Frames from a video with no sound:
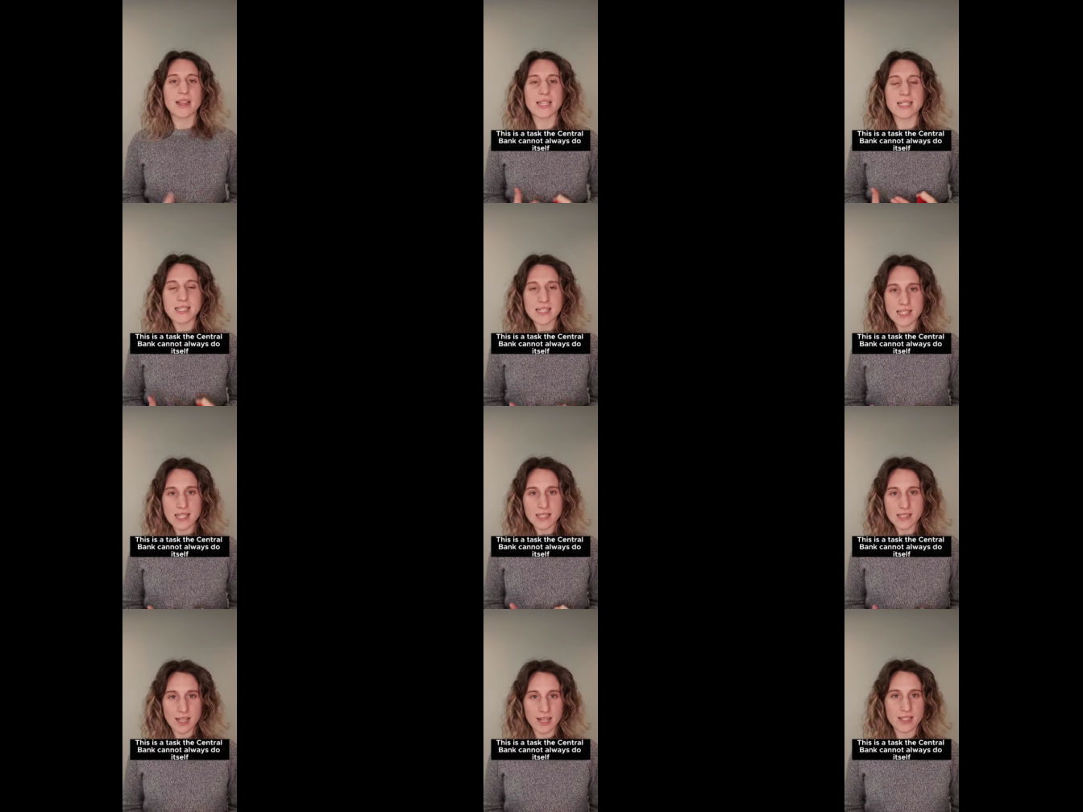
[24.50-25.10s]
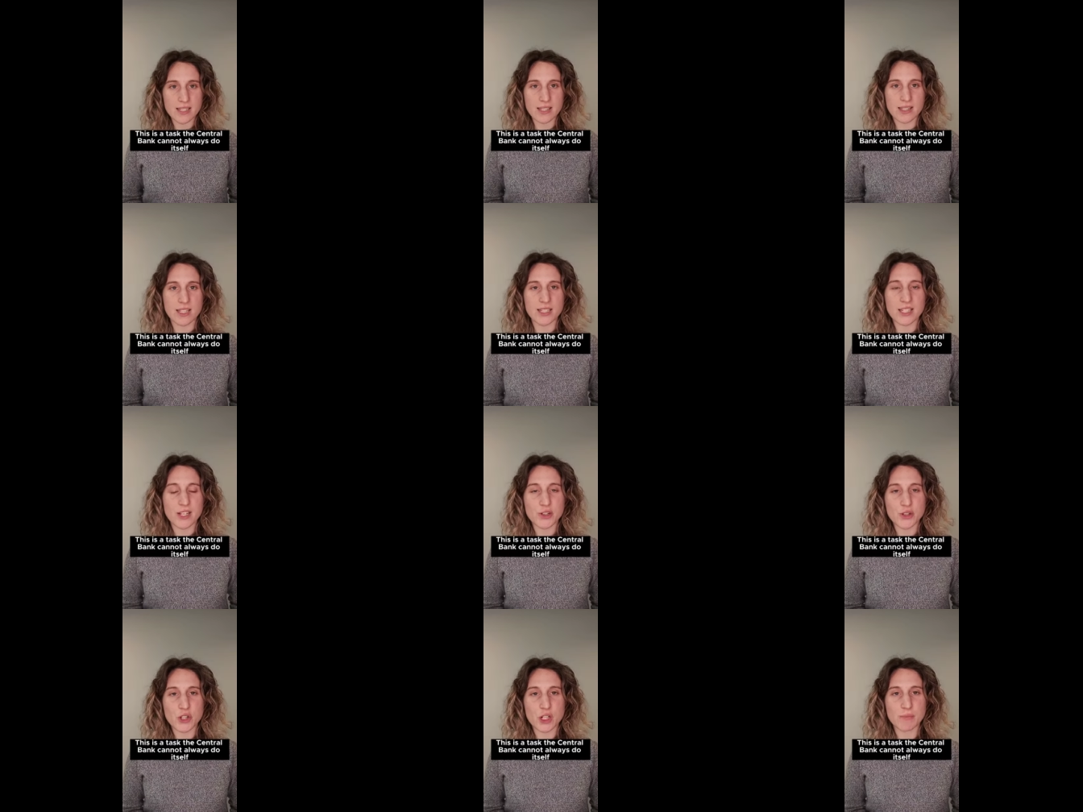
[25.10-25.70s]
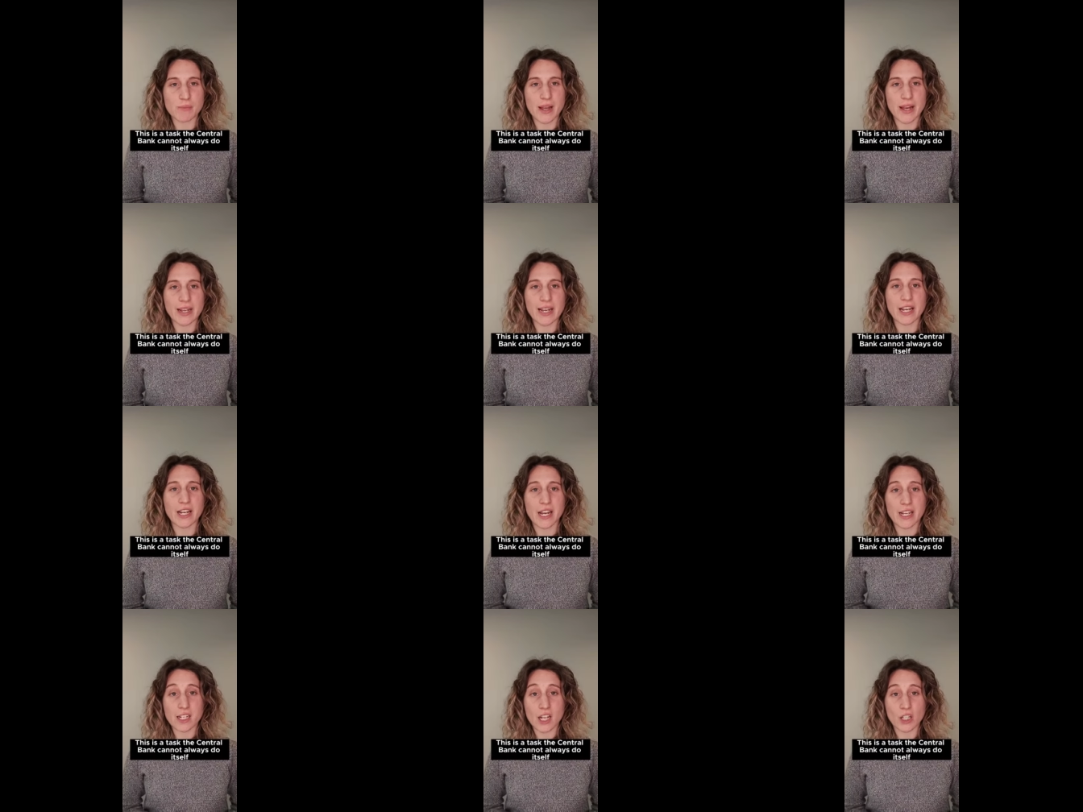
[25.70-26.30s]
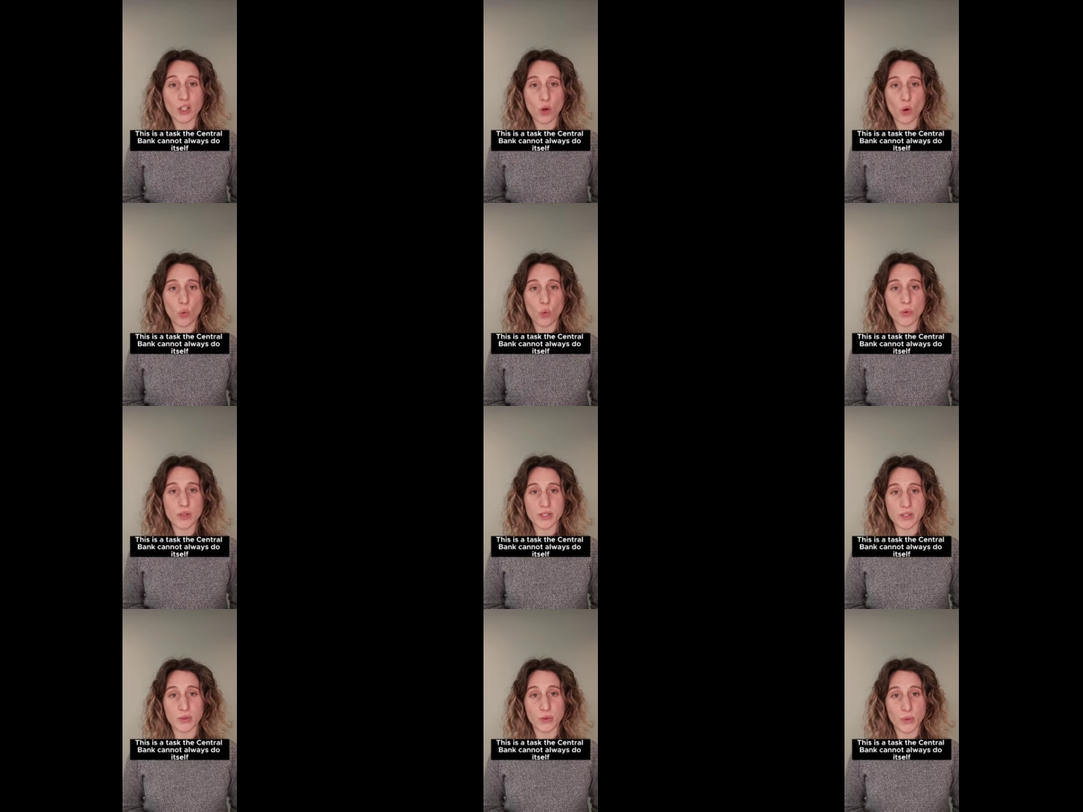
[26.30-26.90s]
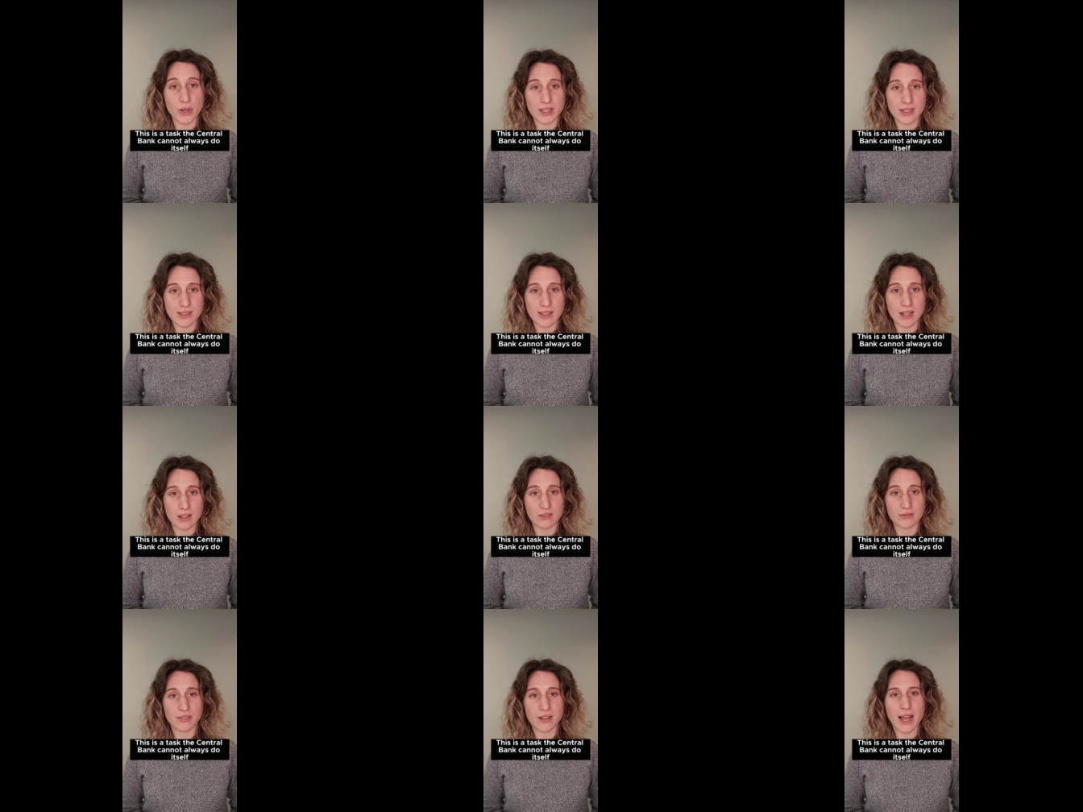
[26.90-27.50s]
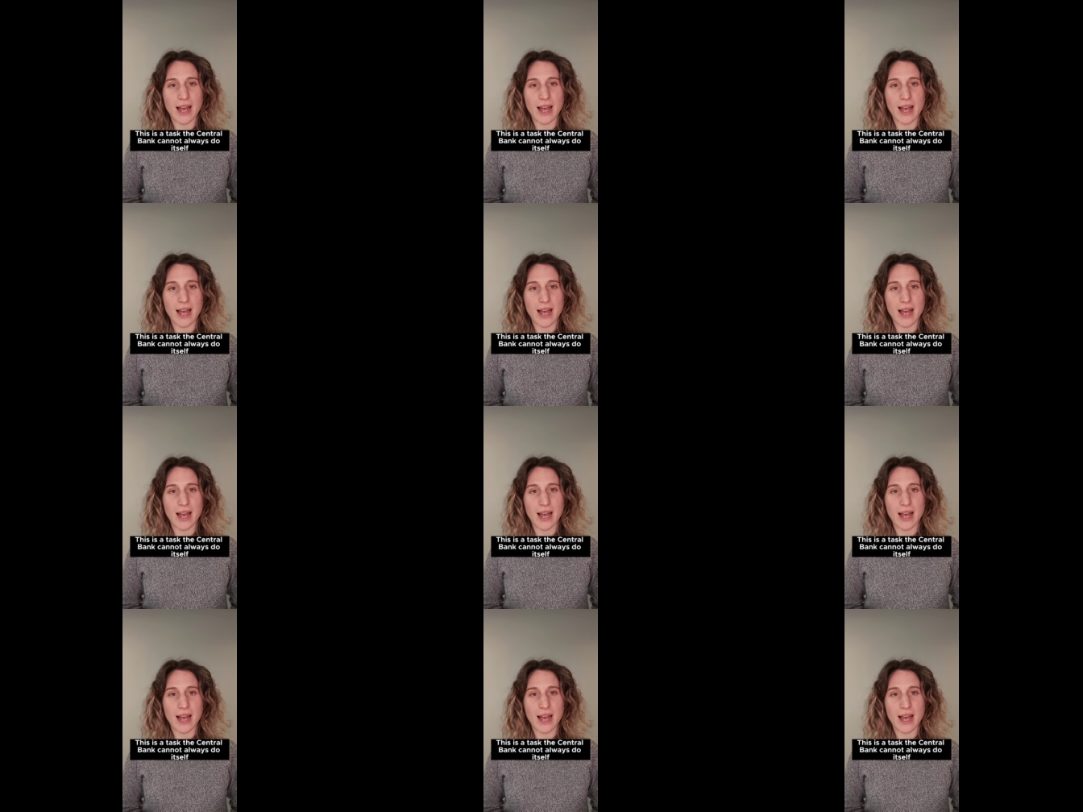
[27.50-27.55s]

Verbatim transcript: This is a task the central bank cannot always do itself,